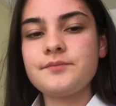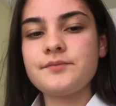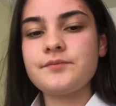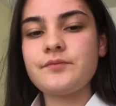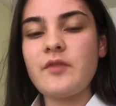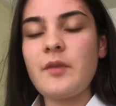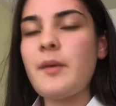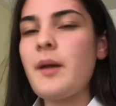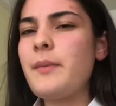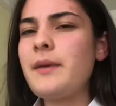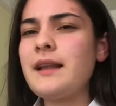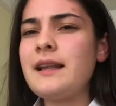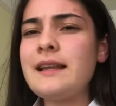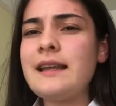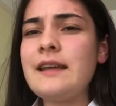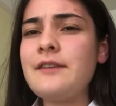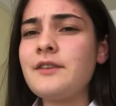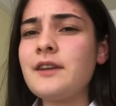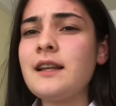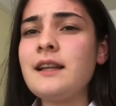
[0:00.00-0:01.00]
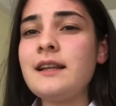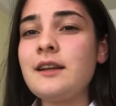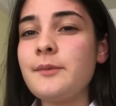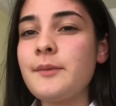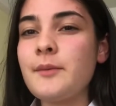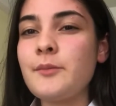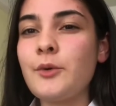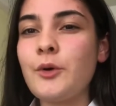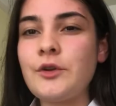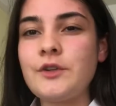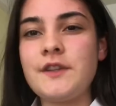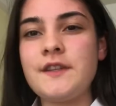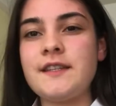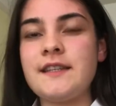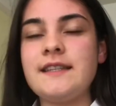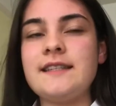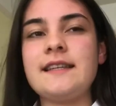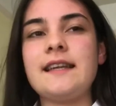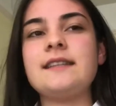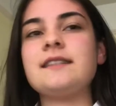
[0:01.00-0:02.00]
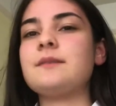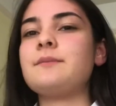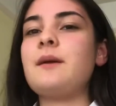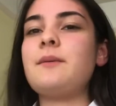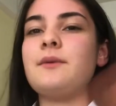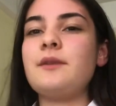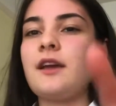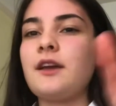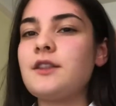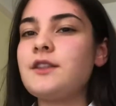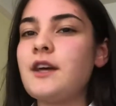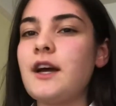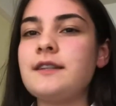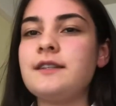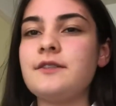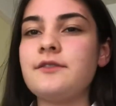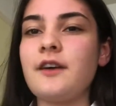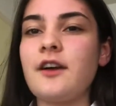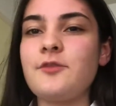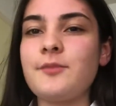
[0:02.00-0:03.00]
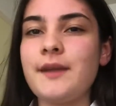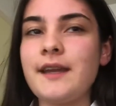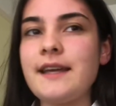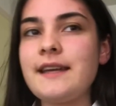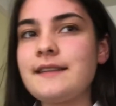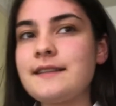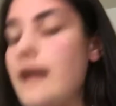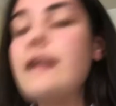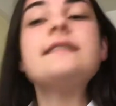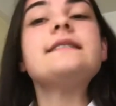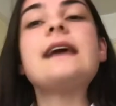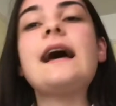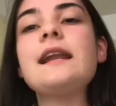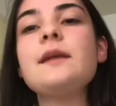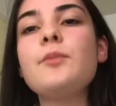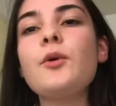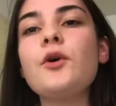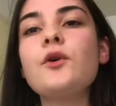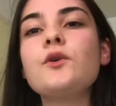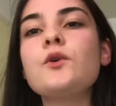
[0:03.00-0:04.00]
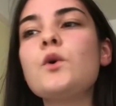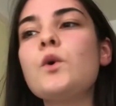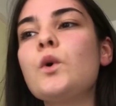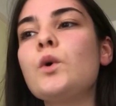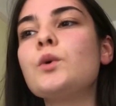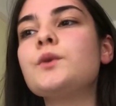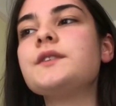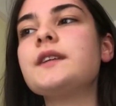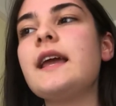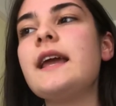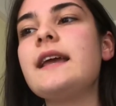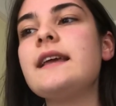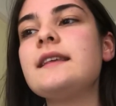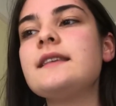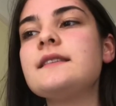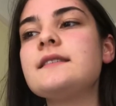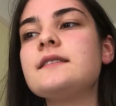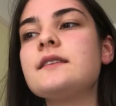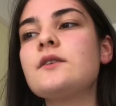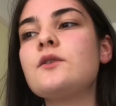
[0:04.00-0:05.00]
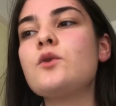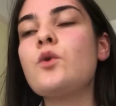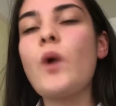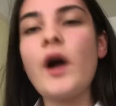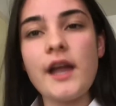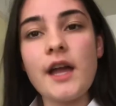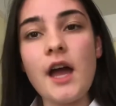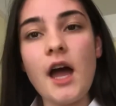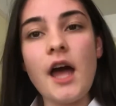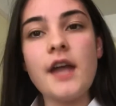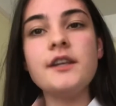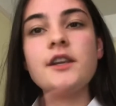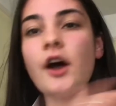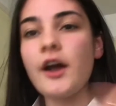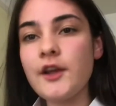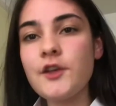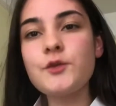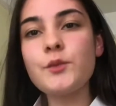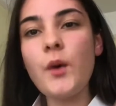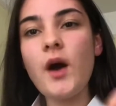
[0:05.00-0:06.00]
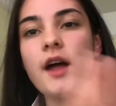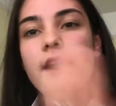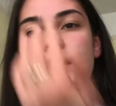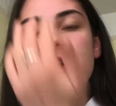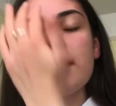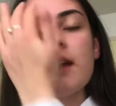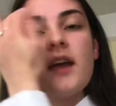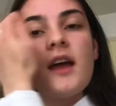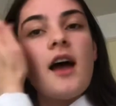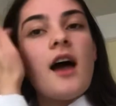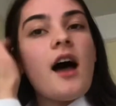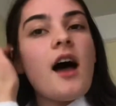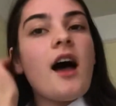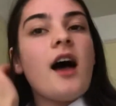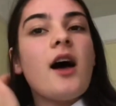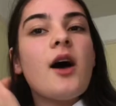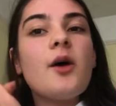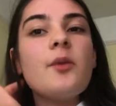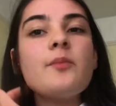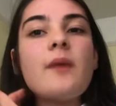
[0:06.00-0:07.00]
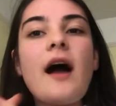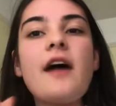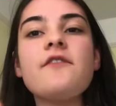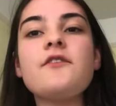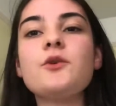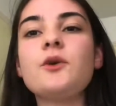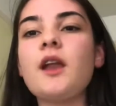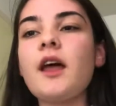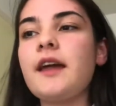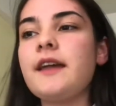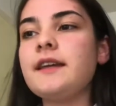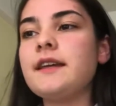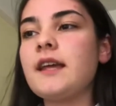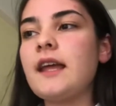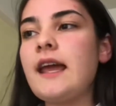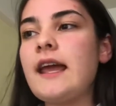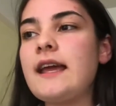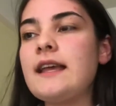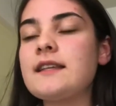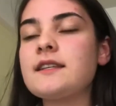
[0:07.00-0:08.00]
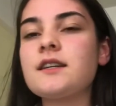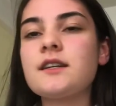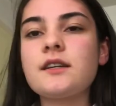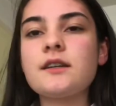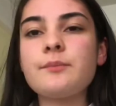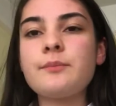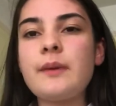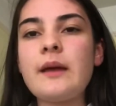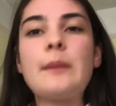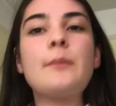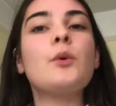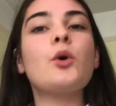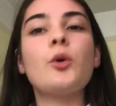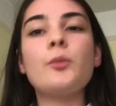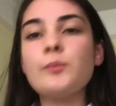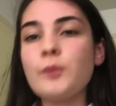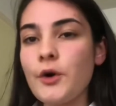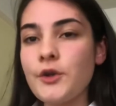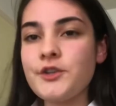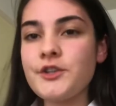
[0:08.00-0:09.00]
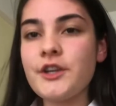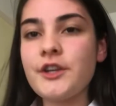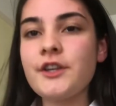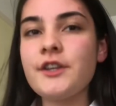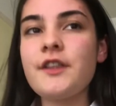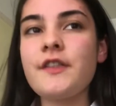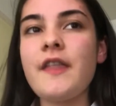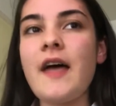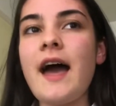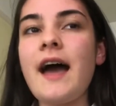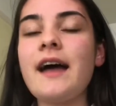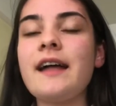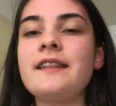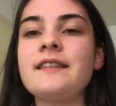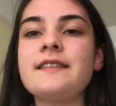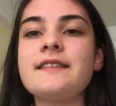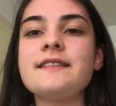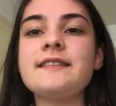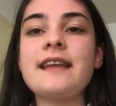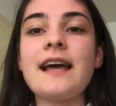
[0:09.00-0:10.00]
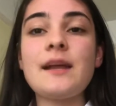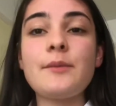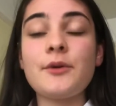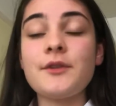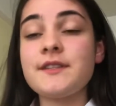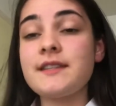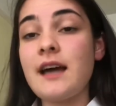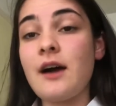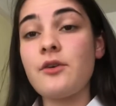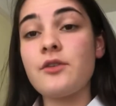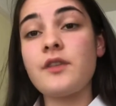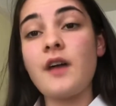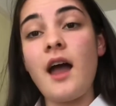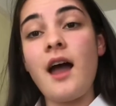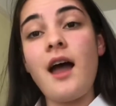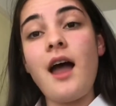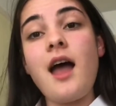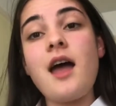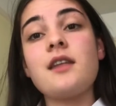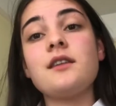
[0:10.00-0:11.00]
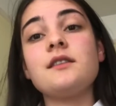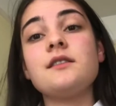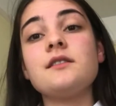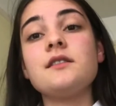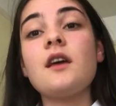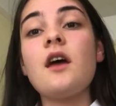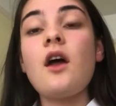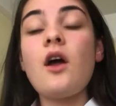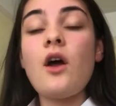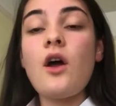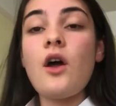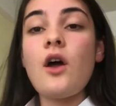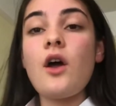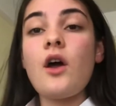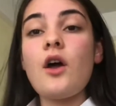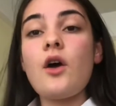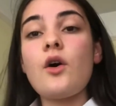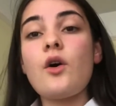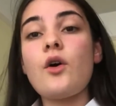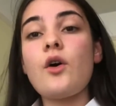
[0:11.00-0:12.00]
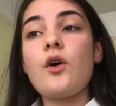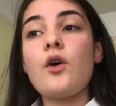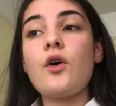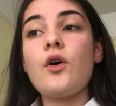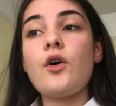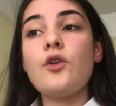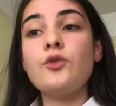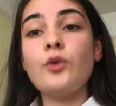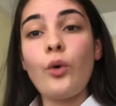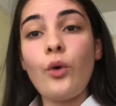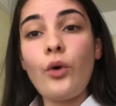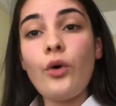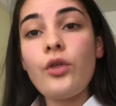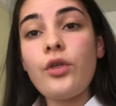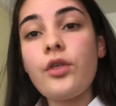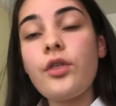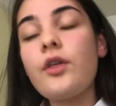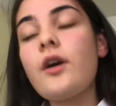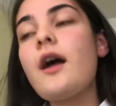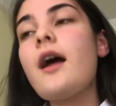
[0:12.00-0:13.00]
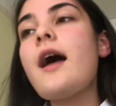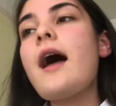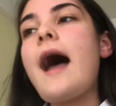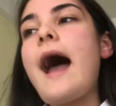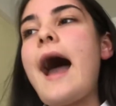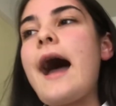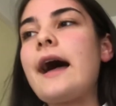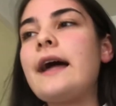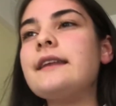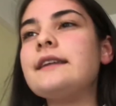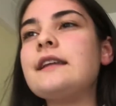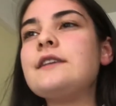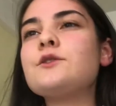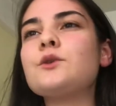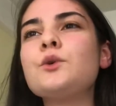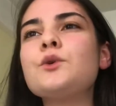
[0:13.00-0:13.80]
maybe even a little bit more to the city centre, maybe like 35 minutes. Talybont Court is quite a nice one. I feel like it is a bit more modern than Talybont South and North, and it's